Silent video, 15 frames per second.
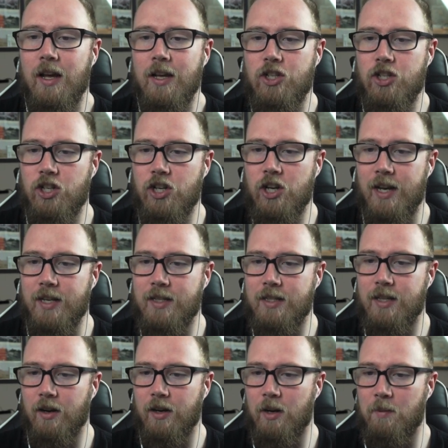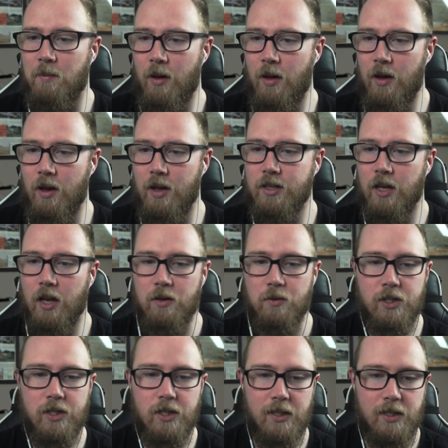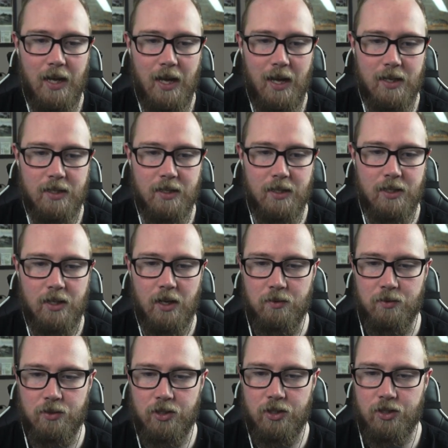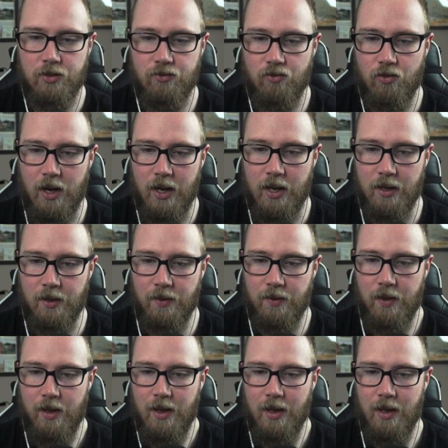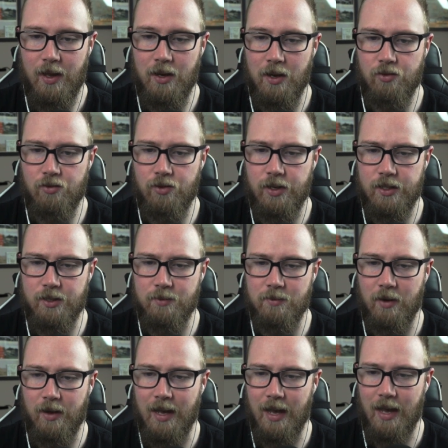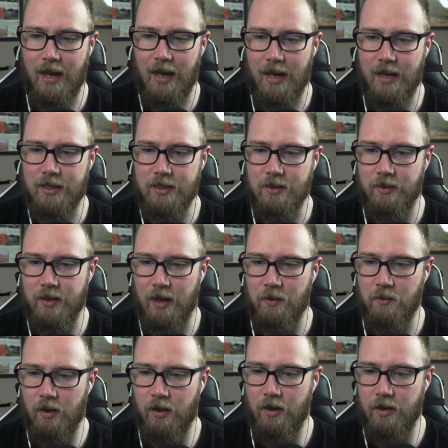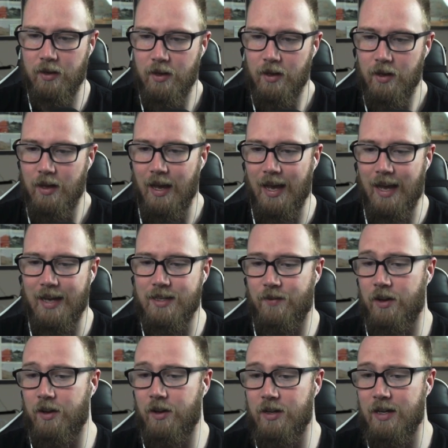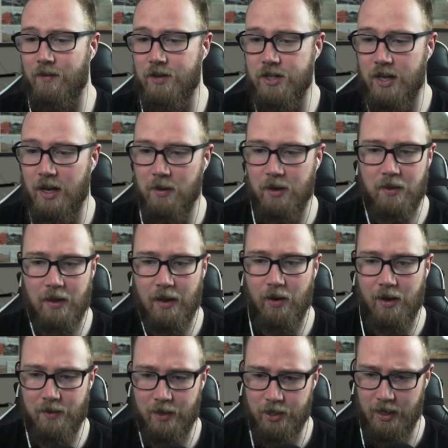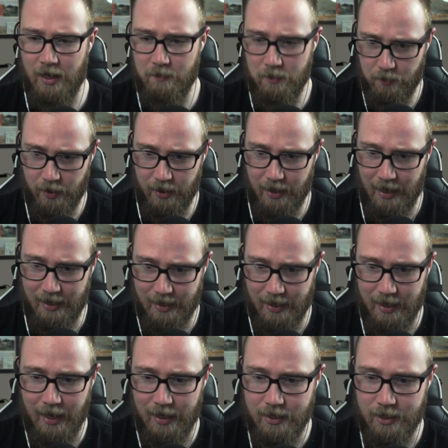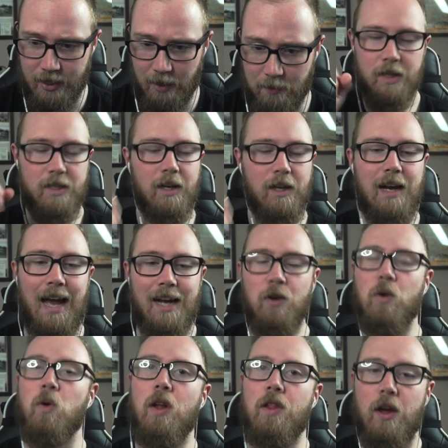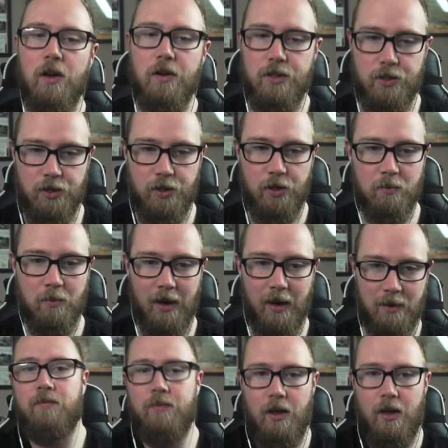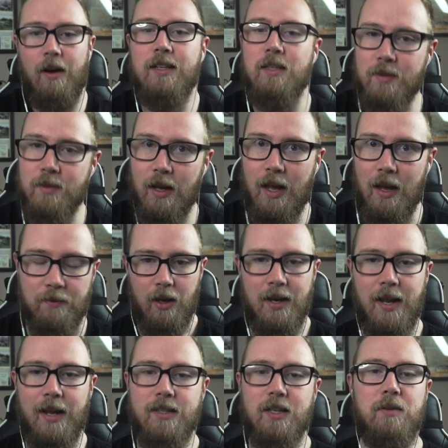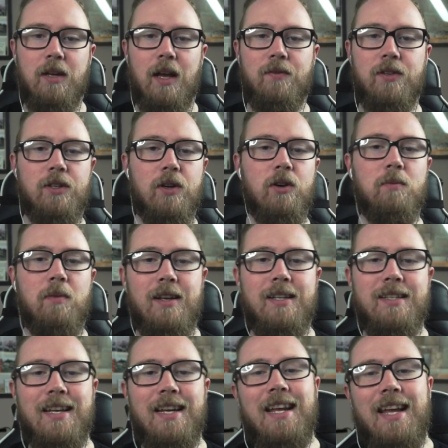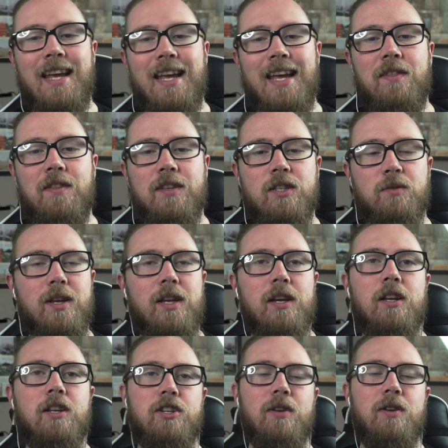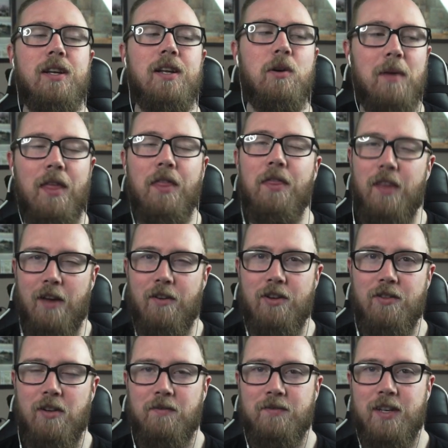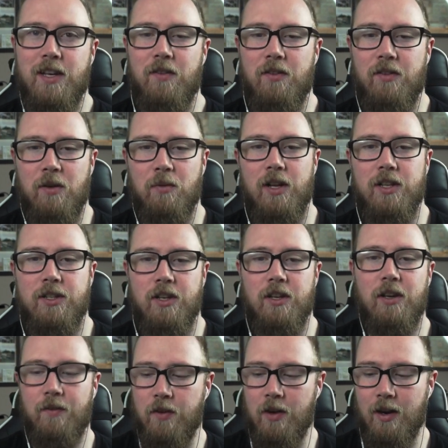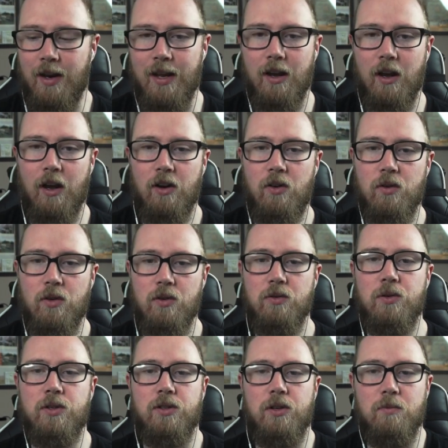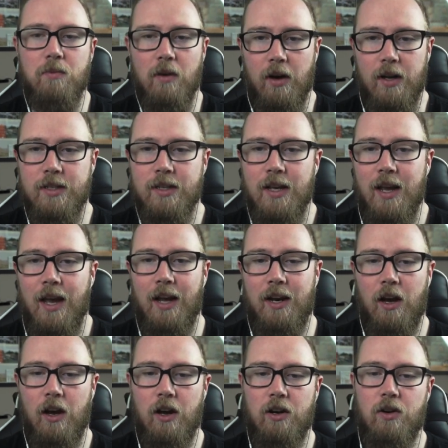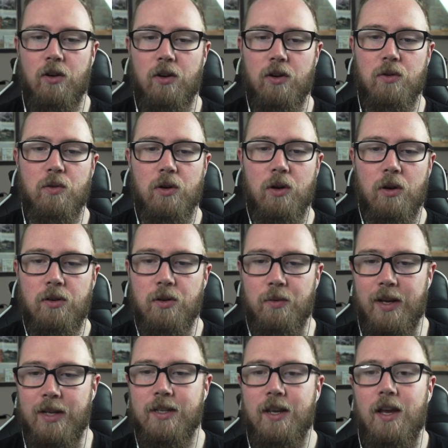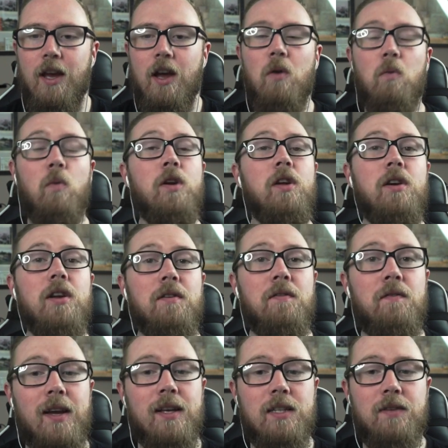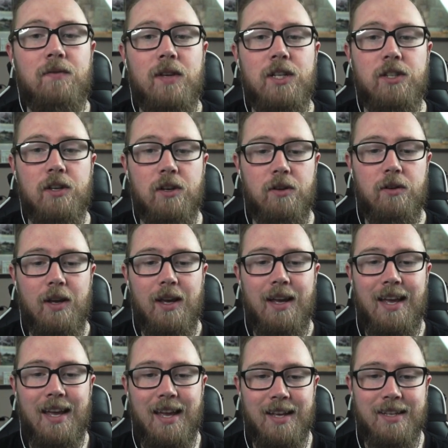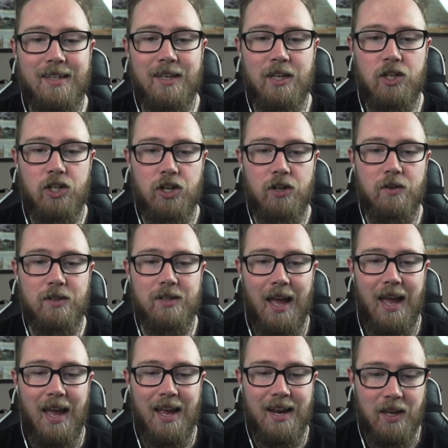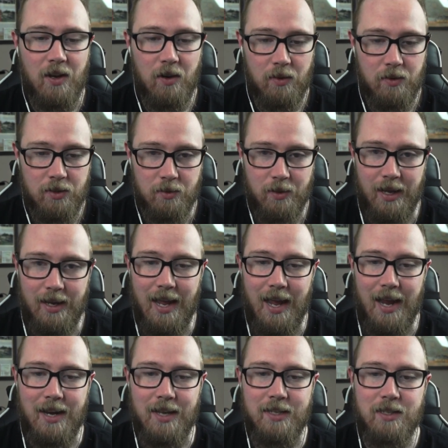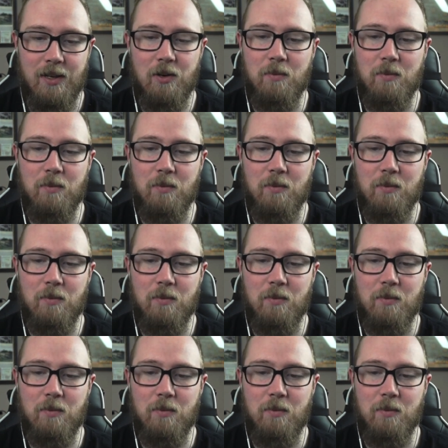Chest, I'm going to put Eternal Stats, Eternal Strength, increase my haste on that one. And if I could have a gem, I don't think I want anything gemmed, we're going to add a haste gem. So I'm going to add all of those to my items that I have. Next up, you have soul binds. In here, this is where you can do a little bit of theory crafting if you really wanted to. If you click unlock all soul binds and unlock all conduits, what you could effectively do is choose any conduit and any soul